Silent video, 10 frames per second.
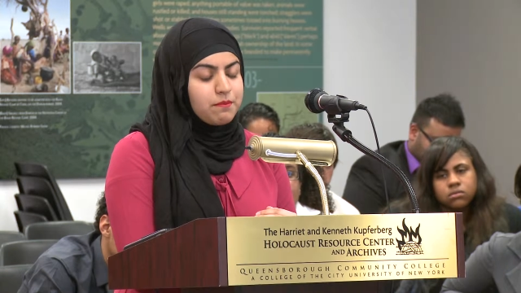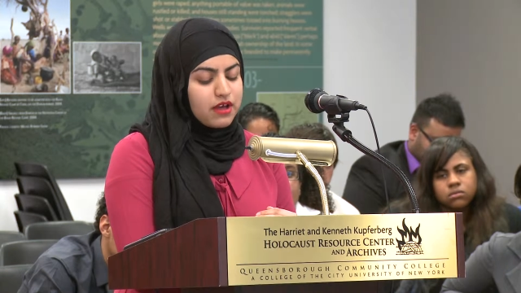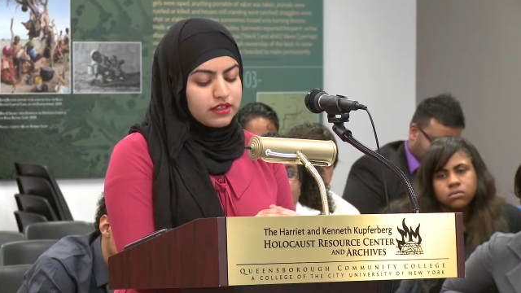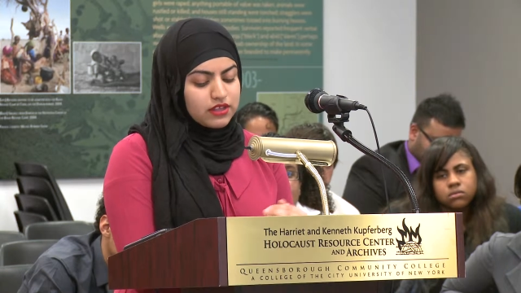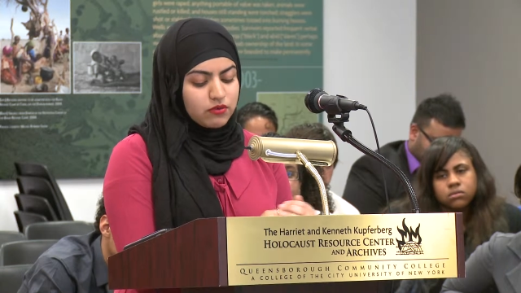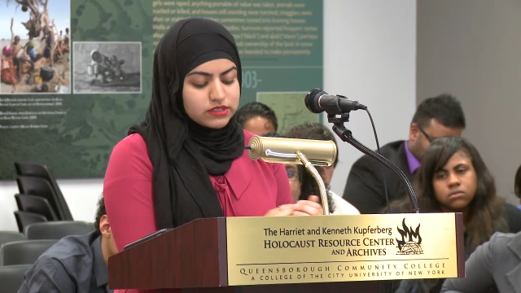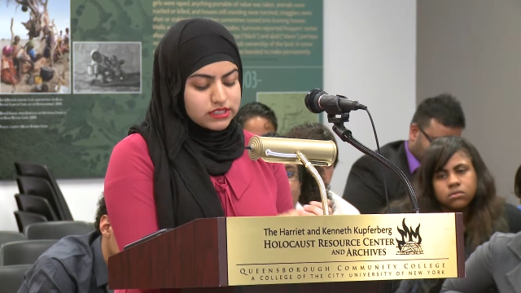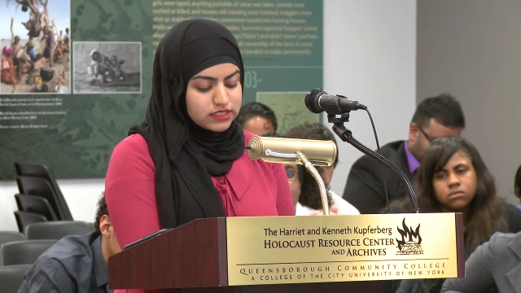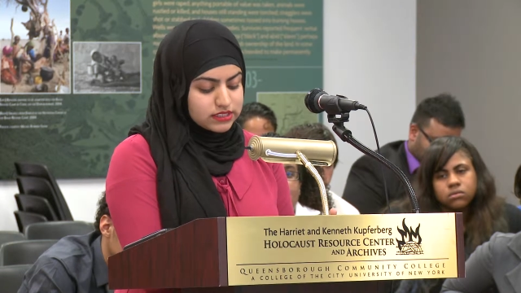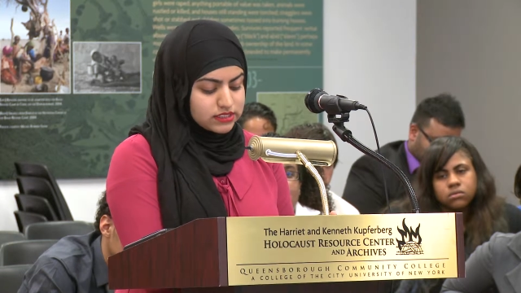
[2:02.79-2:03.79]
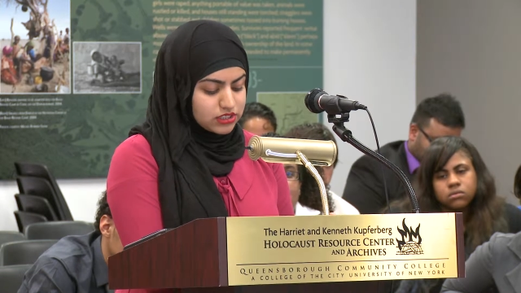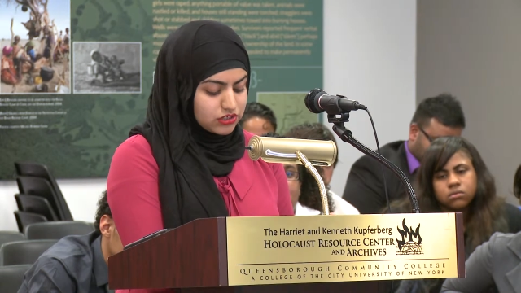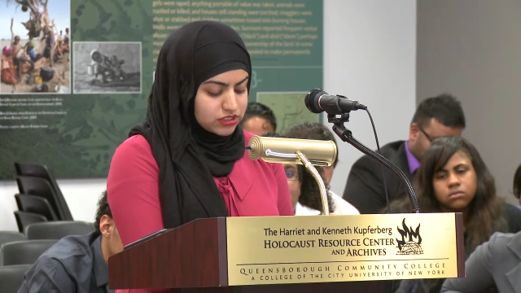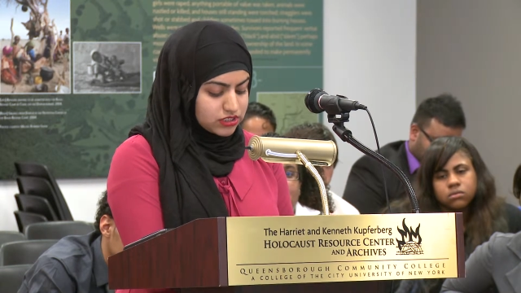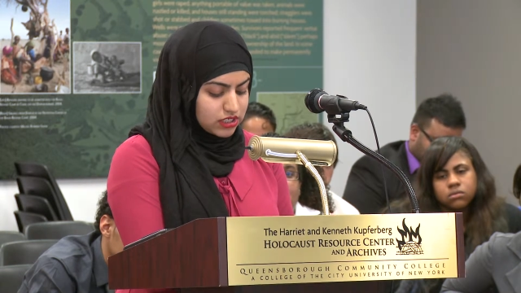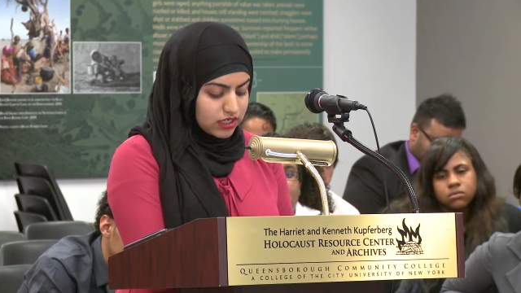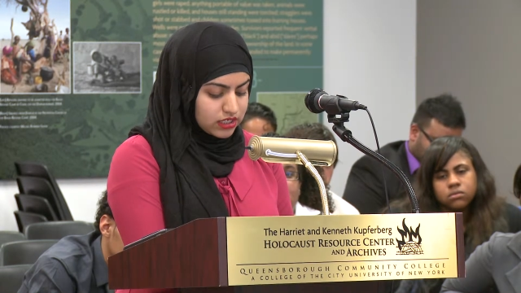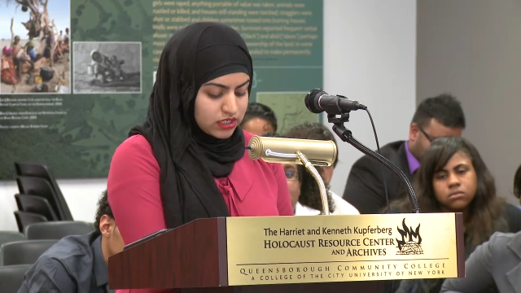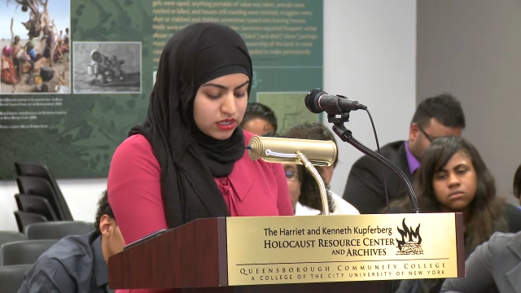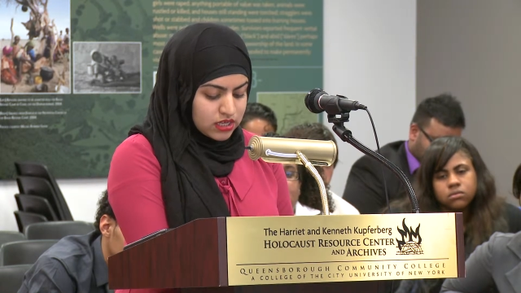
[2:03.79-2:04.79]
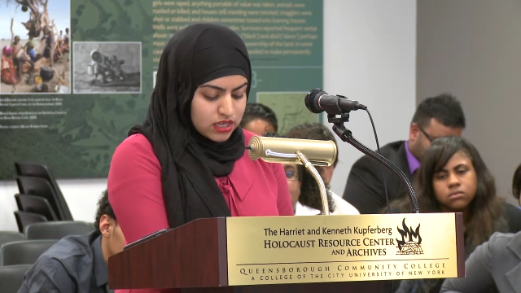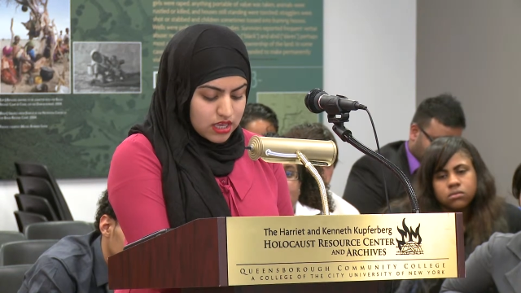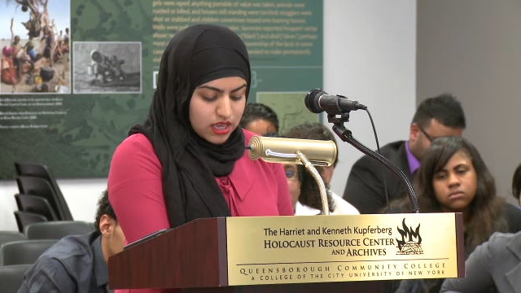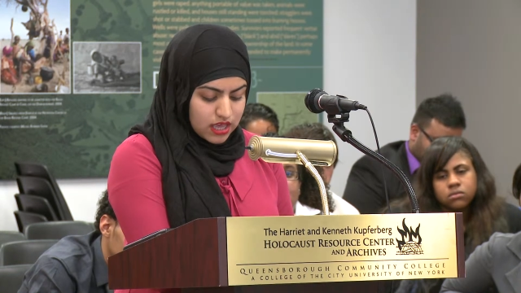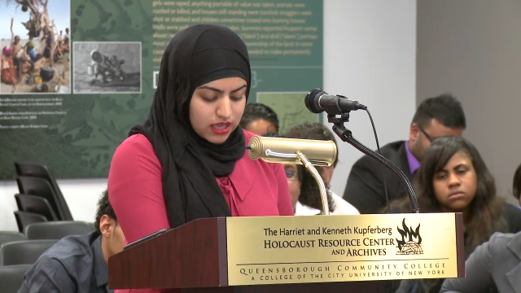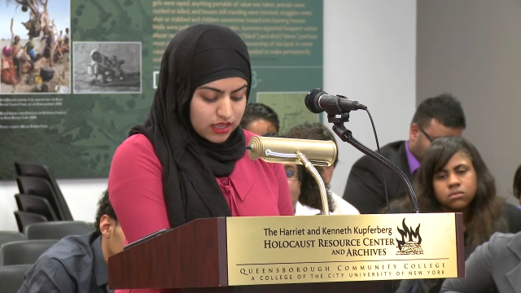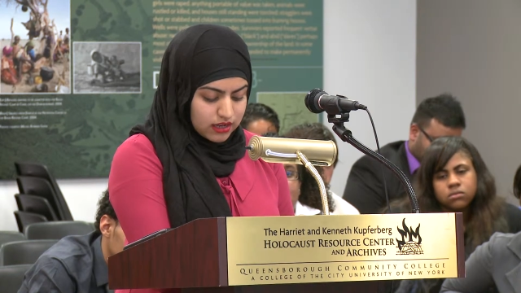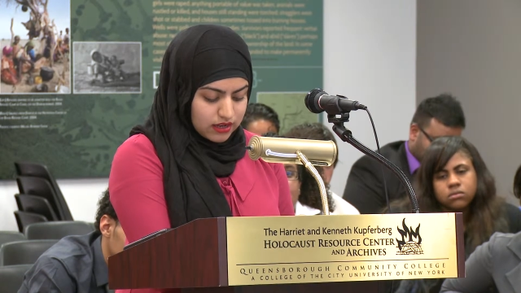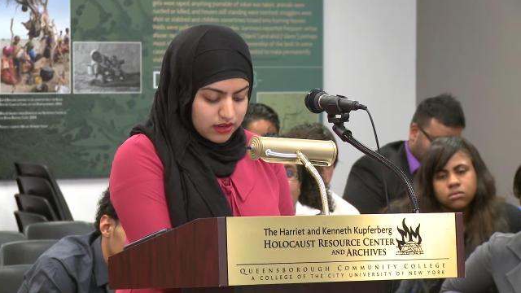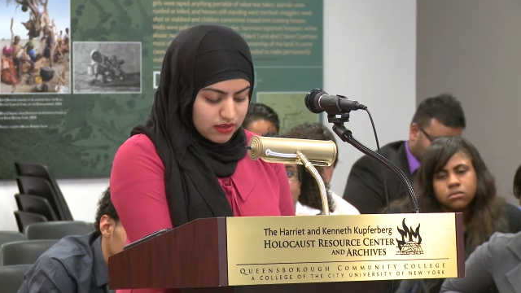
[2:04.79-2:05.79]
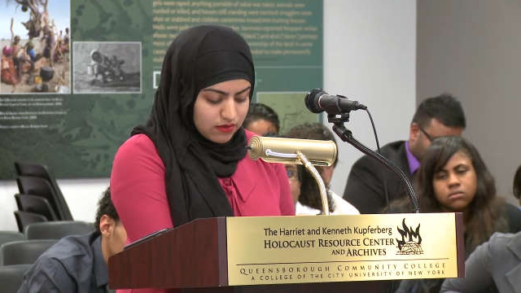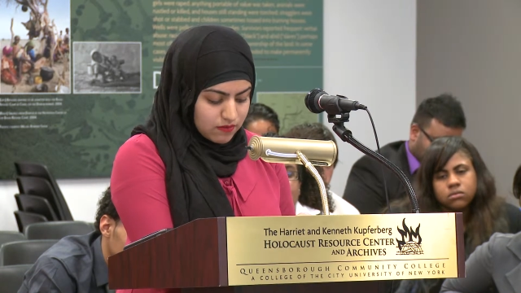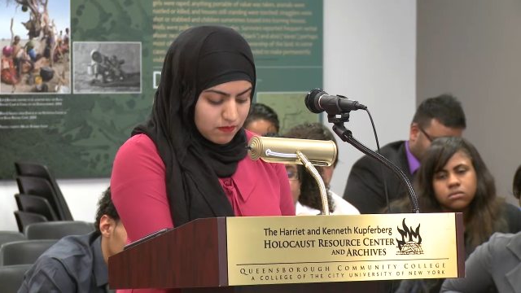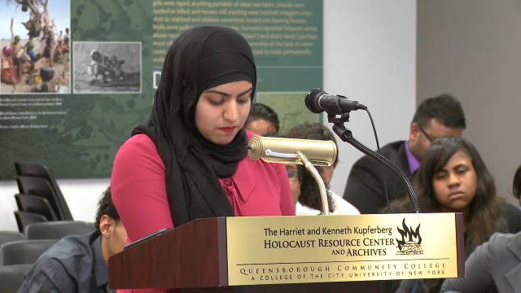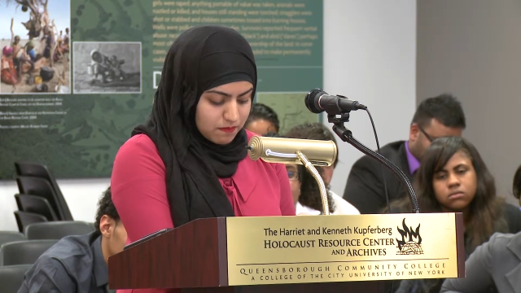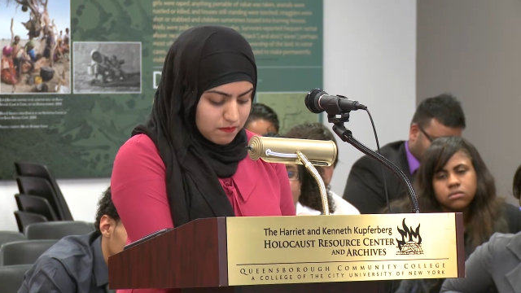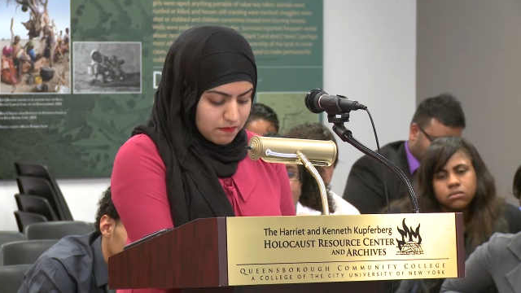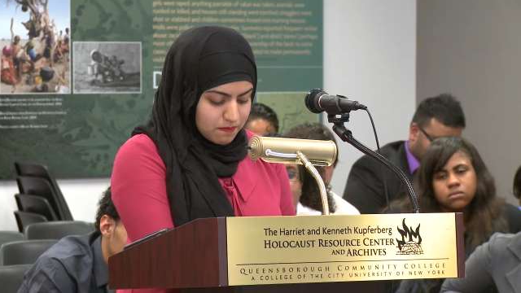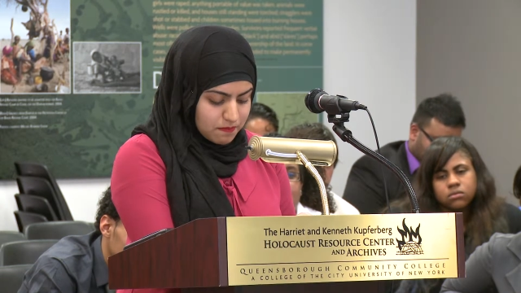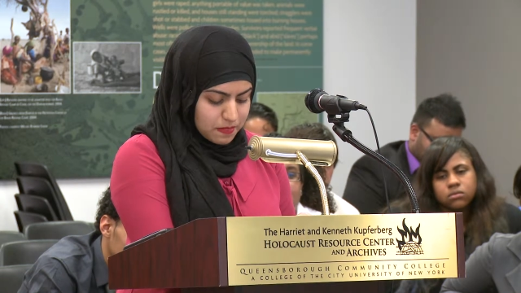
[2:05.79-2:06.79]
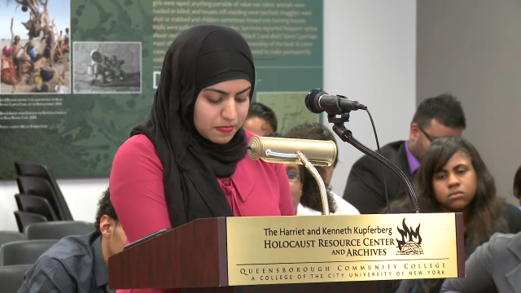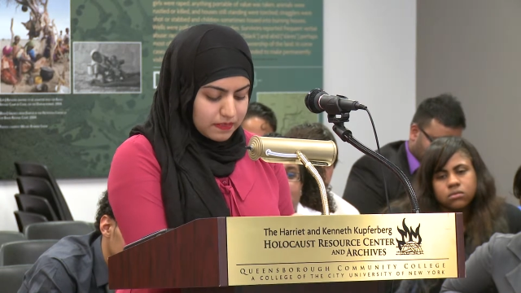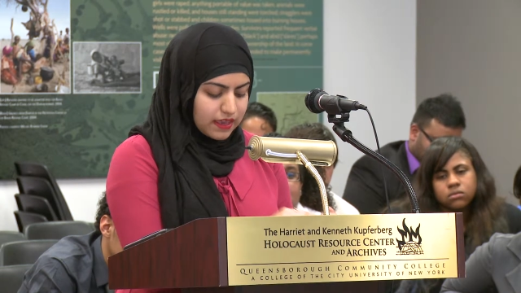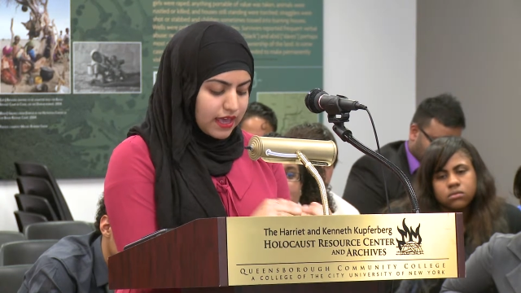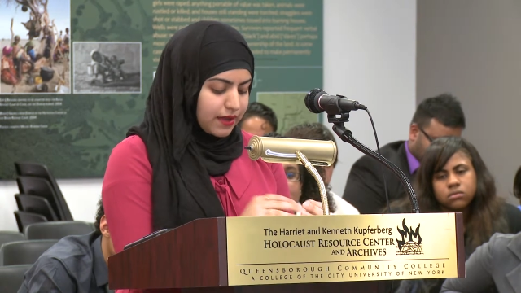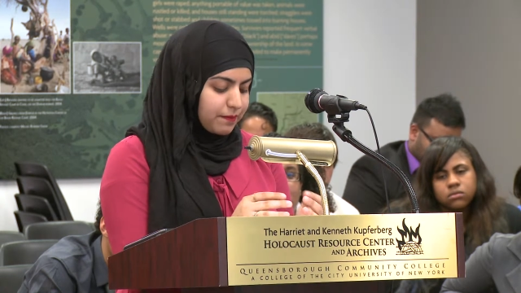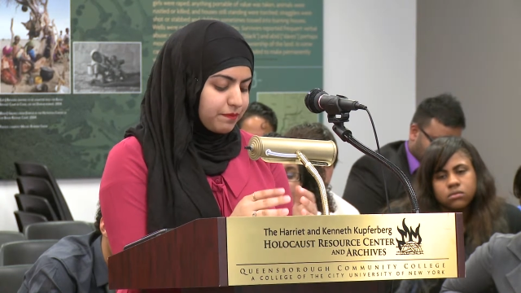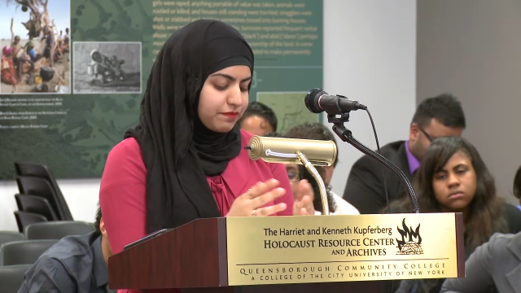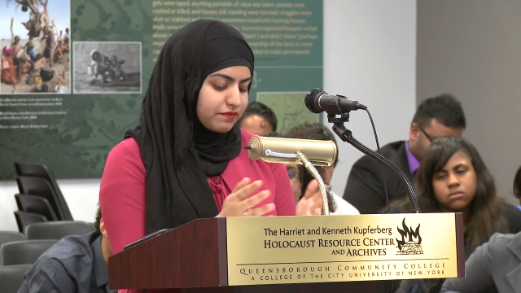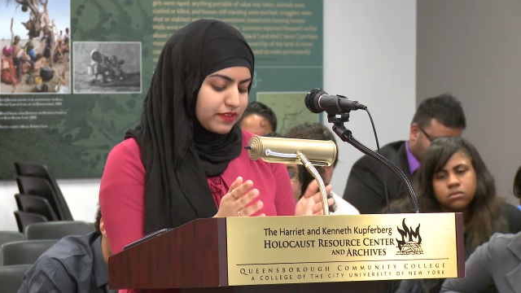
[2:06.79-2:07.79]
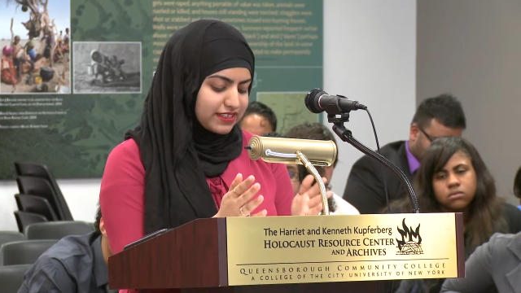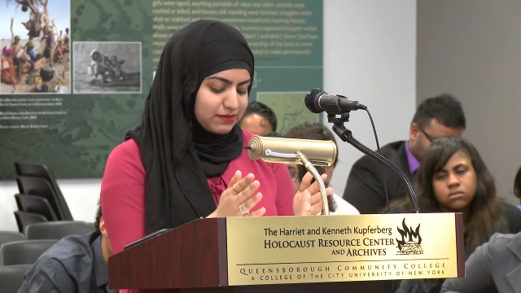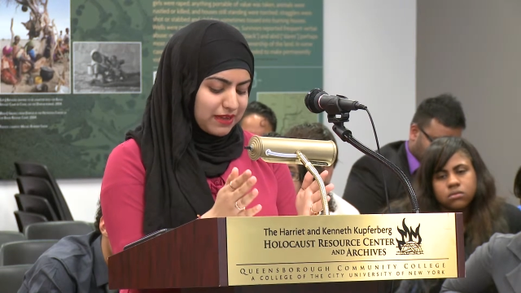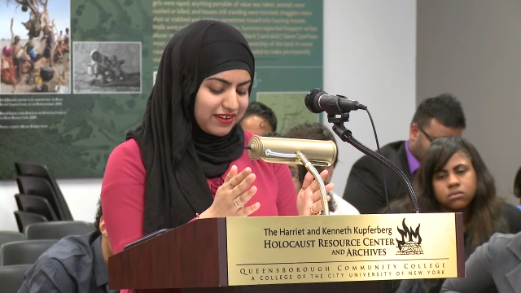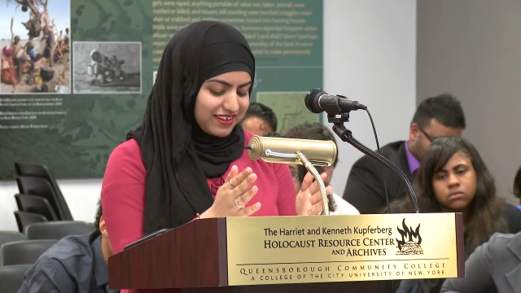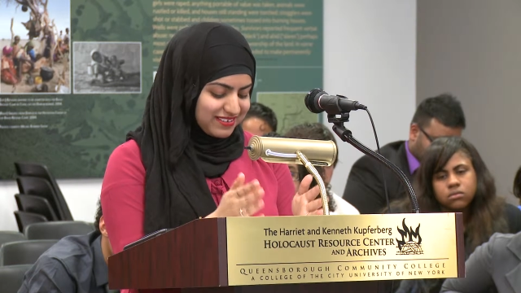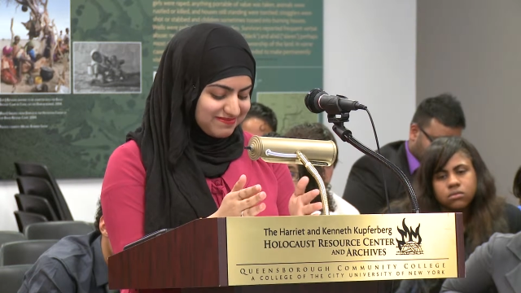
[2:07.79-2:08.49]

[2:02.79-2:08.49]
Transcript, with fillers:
Speaker 1: but there was nothing serious done. And yeah, that's about it.